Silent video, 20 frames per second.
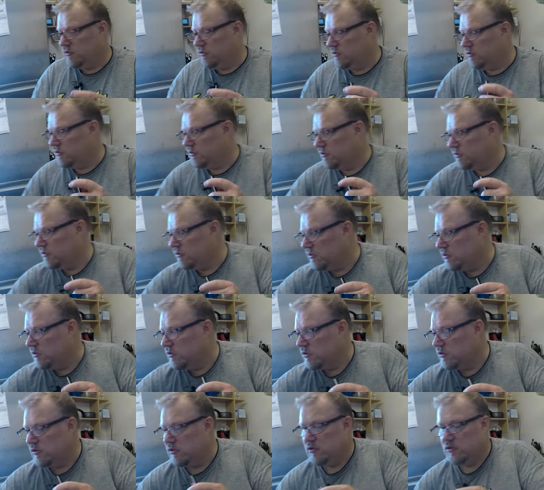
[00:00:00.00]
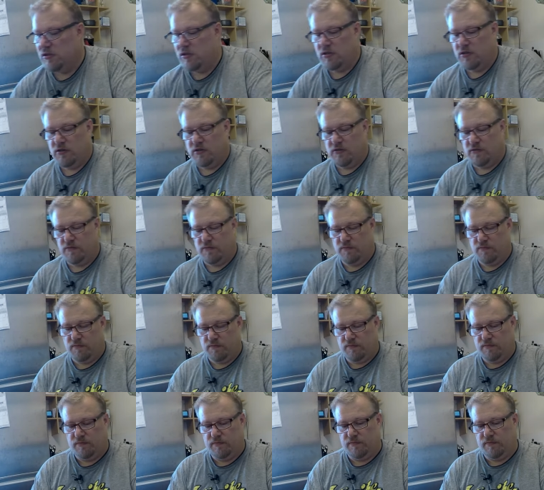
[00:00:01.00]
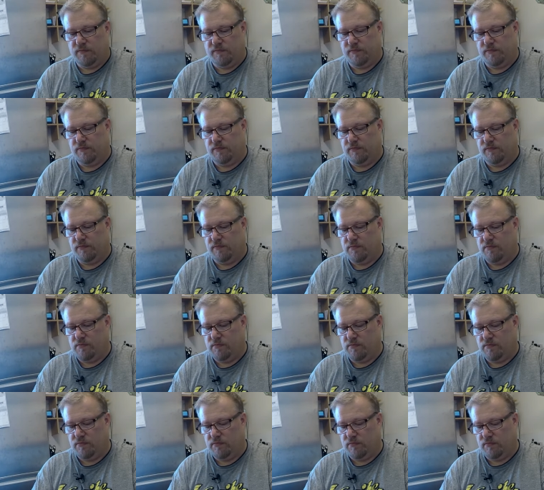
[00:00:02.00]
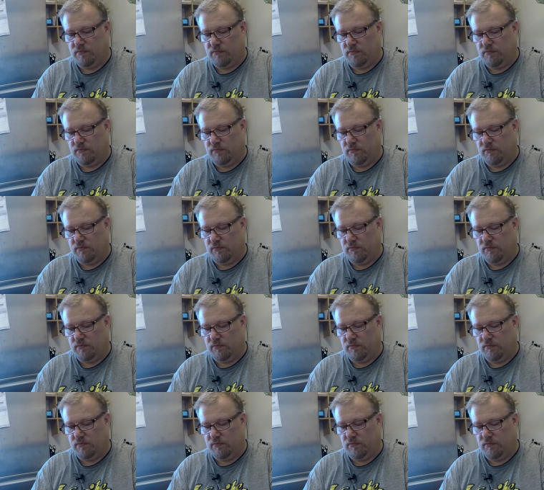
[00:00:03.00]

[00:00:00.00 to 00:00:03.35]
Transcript: (silence)